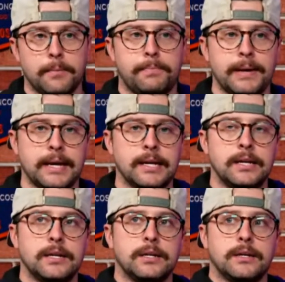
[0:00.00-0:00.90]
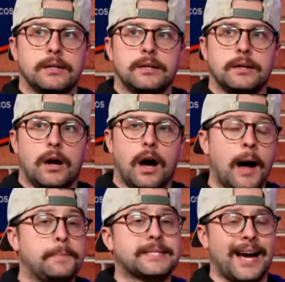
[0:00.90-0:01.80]
big
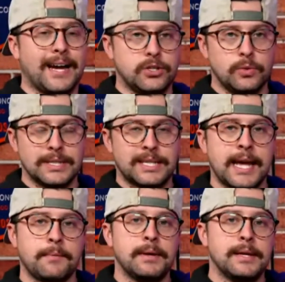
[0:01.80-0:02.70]
upside to his game.